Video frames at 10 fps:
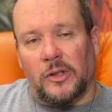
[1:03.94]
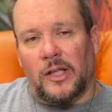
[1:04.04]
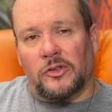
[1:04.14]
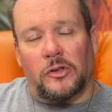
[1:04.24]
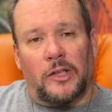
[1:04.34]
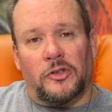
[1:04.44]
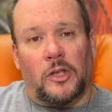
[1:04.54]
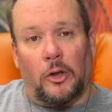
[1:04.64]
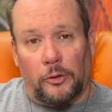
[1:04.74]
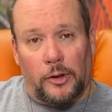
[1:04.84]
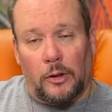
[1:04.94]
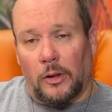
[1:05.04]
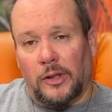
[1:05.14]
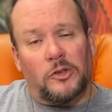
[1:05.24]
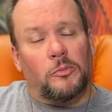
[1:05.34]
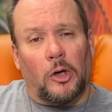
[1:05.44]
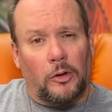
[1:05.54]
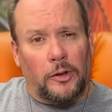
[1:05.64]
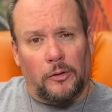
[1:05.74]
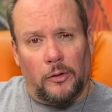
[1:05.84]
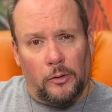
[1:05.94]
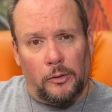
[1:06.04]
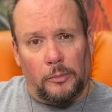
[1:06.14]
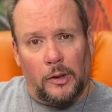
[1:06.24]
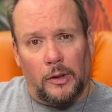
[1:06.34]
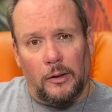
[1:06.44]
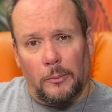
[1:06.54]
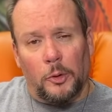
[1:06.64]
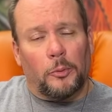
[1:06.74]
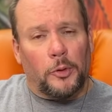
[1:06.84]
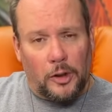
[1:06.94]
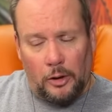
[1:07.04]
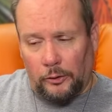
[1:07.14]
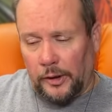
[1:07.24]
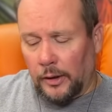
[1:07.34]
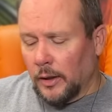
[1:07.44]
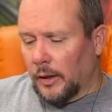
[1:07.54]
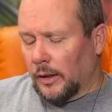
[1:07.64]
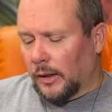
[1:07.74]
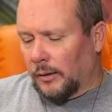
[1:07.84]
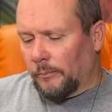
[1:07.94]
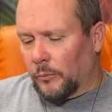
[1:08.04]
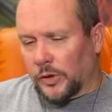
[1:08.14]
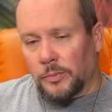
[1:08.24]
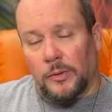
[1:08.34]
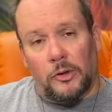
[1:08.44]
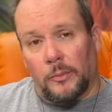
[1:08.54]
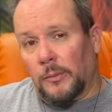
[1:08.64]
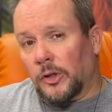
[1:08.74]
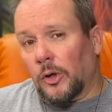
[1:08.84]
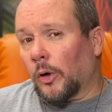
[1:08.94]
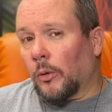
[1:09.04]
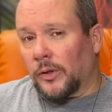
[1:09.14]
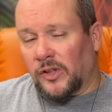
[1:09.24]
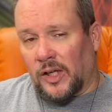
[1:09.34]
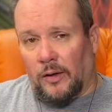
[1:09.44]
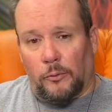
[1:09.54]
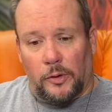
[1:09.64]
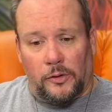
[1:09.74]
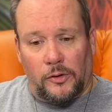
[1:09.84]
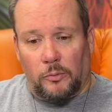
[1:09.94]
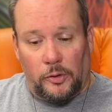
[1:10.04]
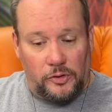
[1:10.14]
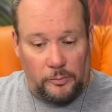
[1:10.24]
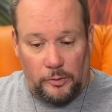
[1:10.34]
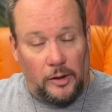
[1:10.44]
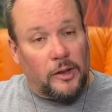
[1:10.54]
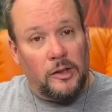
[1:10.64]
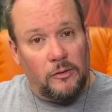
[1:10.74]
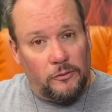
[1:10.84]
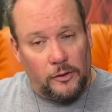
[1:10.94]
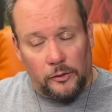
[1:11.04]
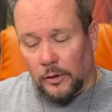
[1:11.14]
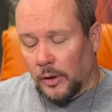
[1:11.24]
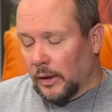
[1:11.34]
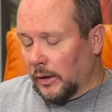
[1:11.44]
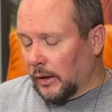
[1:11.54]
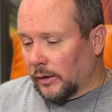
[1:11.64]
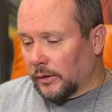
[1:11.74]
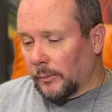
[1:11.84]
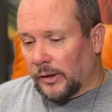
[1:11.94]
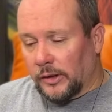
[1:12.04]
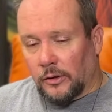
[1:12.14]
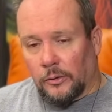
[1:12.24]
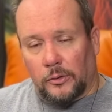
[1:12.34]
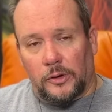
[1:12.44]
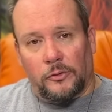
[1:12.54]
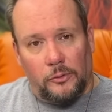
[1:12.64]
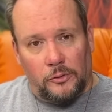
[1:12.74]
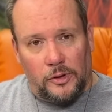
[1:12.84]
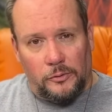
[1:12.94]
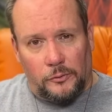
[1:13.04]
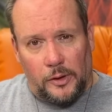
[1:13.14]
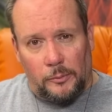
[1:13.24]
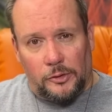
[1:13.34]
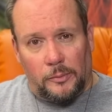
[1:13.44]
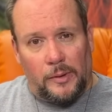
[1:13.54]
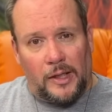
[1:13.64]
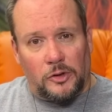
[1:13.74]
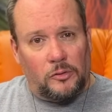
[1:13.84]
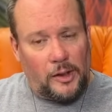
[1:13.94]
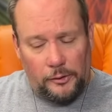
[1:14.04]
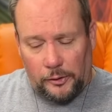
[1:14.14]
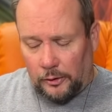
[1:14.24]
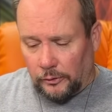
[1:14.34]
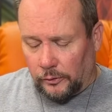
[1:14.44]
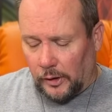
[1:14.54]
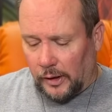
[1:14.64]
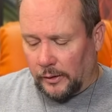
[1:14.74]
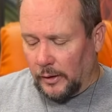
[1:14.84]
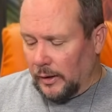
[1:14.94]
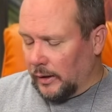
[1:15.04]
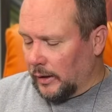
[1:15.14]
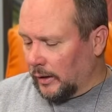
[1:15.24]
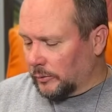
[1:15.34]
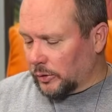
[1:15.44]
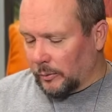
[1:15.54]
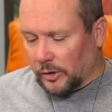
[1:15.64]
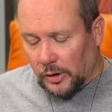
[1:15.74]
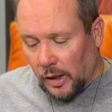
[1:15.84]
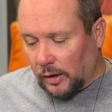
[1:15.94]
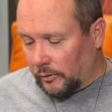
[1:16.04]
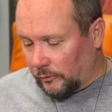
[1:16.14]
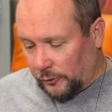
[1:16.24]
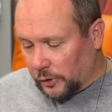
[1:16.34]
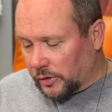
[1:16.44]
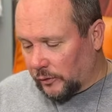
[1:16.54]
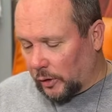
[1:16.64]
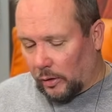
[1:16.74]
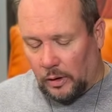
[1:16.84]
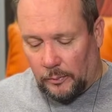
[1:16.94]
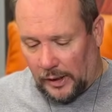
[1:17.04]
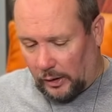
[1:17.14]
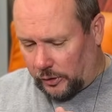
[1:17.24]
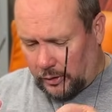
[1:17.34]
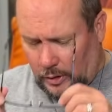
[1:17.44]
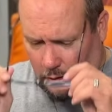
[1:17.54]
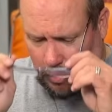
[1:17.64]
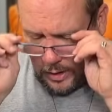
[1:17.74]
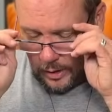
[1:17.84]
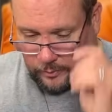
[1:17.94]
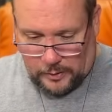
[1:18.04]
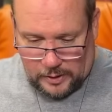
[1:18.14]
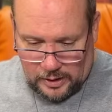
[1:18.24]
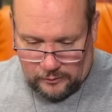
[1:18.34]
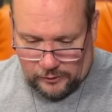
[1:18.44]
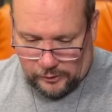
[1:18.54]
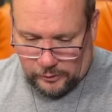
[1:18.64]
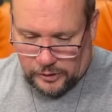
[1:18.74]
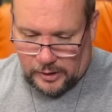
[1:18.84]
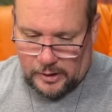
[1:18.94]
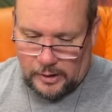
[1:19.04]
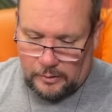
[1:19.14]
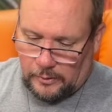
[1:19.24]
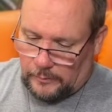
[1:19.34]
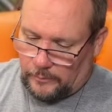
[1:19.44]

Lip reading: a nice coloring, nice modeling, or appropriate coloring, which you maybe don't always have with something like a hen feather. You might need to go to a different fiber to match a lighter colored fly. So I'm going to talk first of all about hen feathers, and